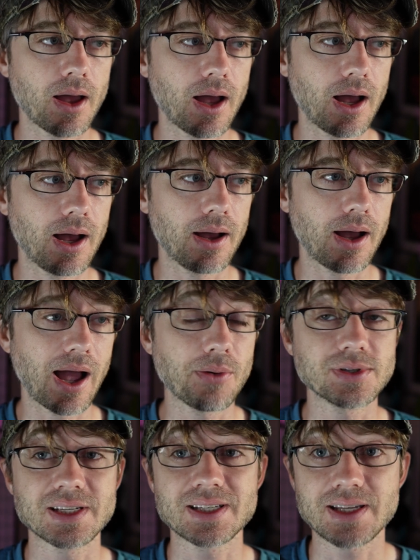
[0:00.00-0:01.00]
I
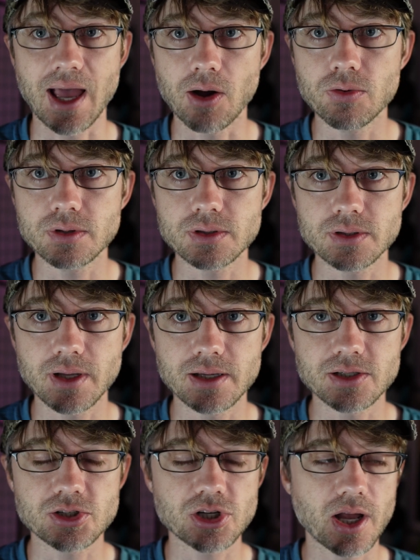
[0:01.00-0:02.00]
was a scout
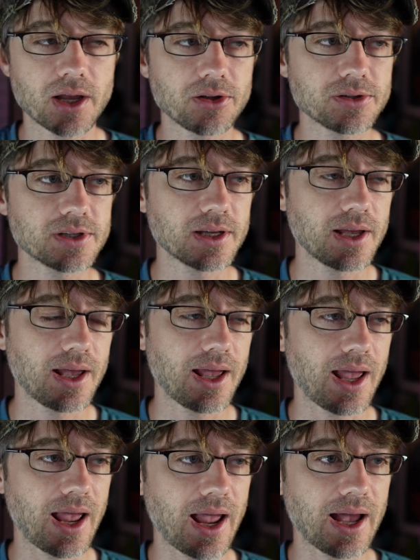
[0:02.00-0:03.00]
as a child,
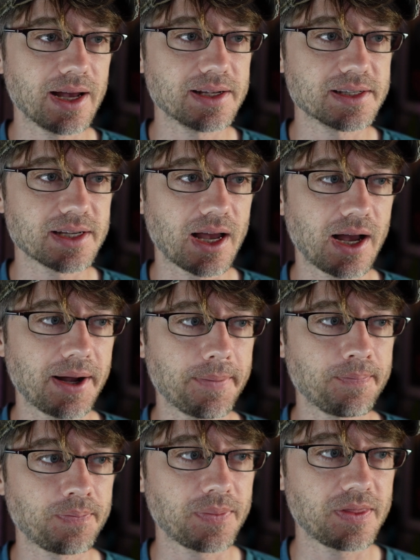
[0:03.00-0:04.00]
and
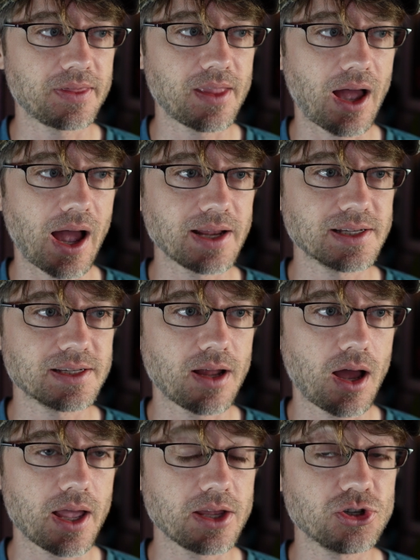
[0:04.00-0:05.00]
I did
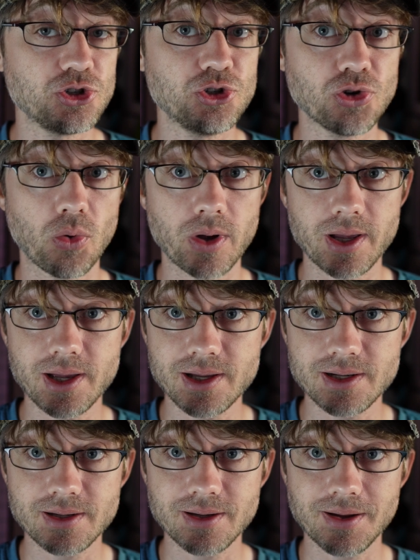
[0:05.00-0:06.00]
not enjoy
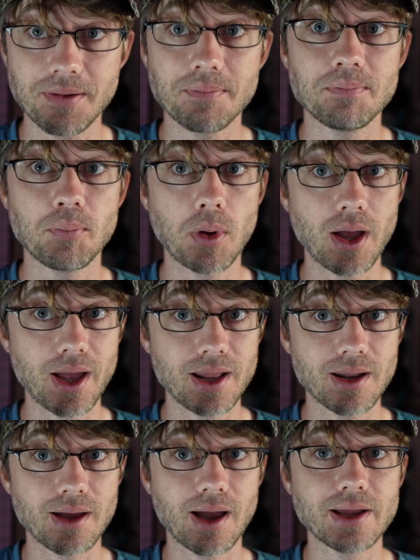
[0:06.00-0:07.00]
it, but
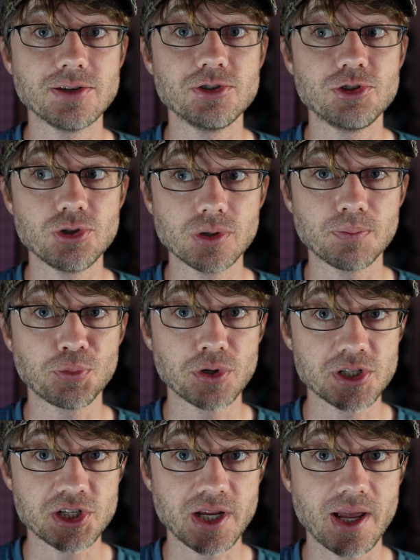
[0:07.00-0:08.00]
I do
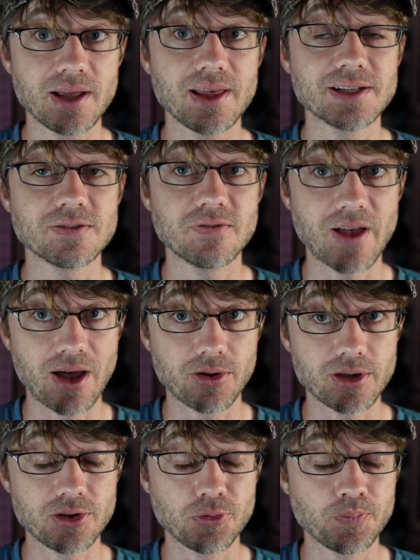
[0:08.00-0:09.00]
appreciate its
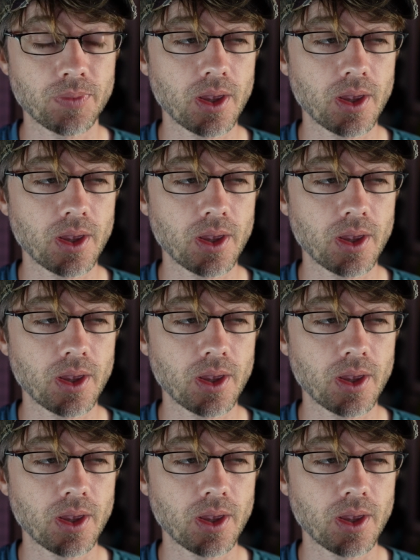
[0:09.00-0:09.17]
value.